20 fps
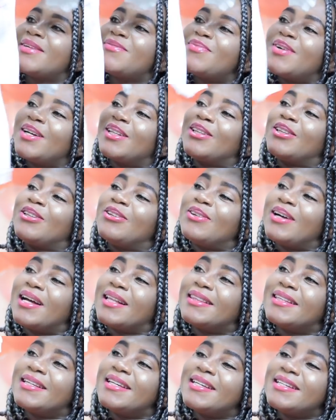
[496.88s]
But look
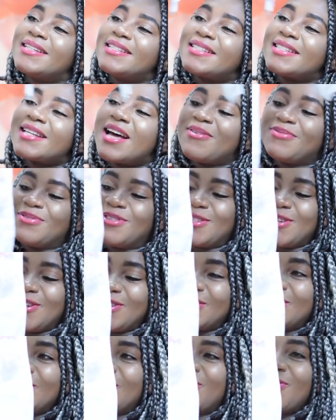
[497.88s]
at this. I'm so,
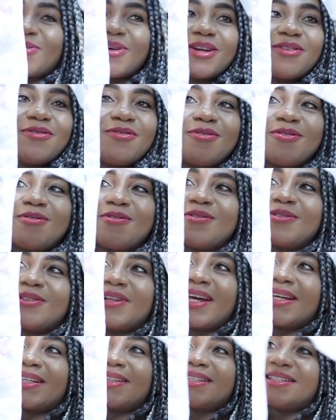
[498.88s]
so grateful.
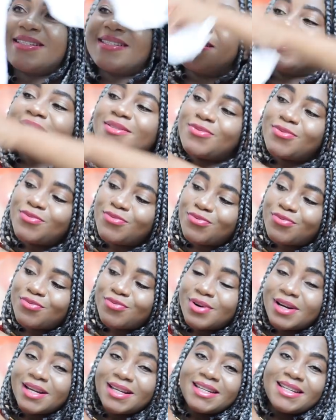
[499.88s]
Like, this is
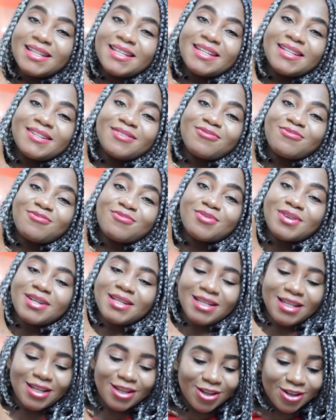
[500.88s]
really,
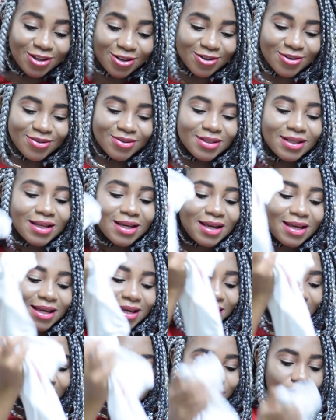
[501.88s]
really cute.
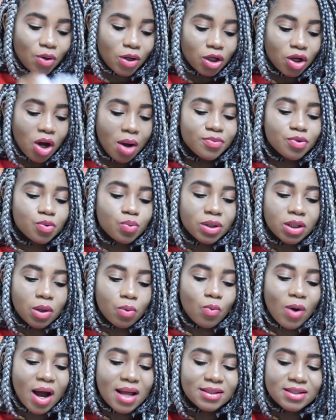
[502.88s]
So it comes with the
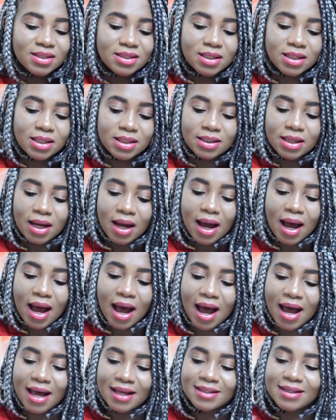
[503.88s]
onesie, the
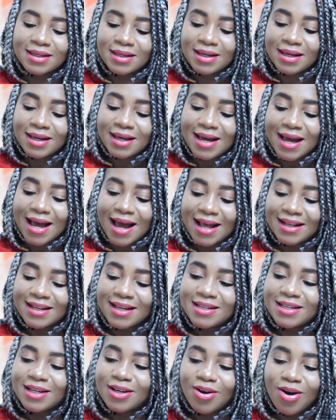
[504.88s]
hat, and
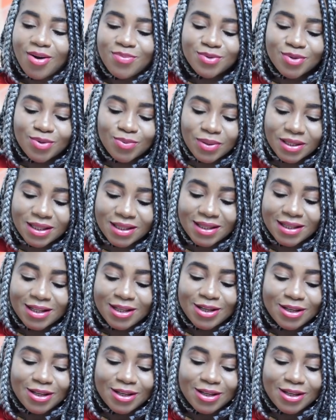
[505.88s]
then it comes with